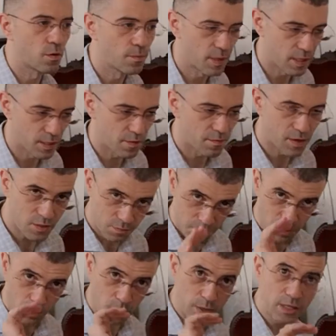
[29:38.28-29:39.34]
operate the device.
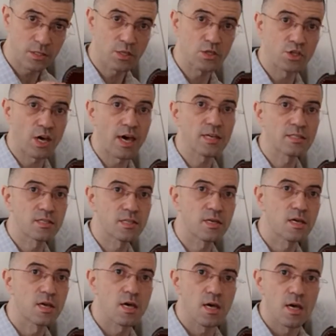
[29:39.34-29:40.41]
But we suggest
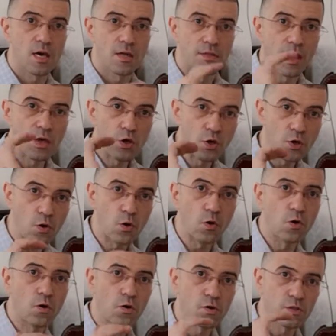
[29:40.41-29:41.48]
that you
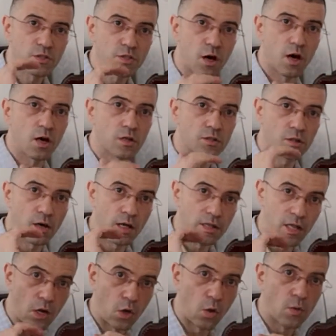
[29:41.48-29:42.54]
start at
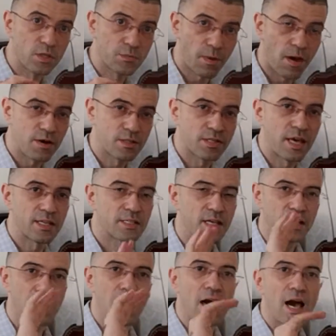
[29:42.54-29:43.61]
the lowest power
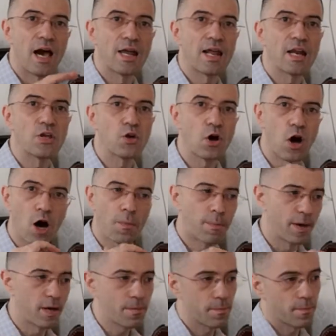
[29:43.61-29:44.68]
setting, and then you up
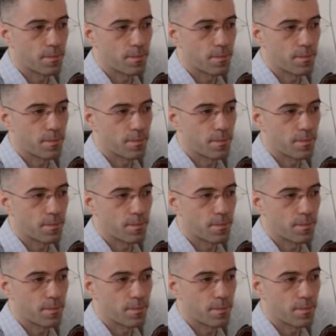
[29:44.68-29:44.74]
it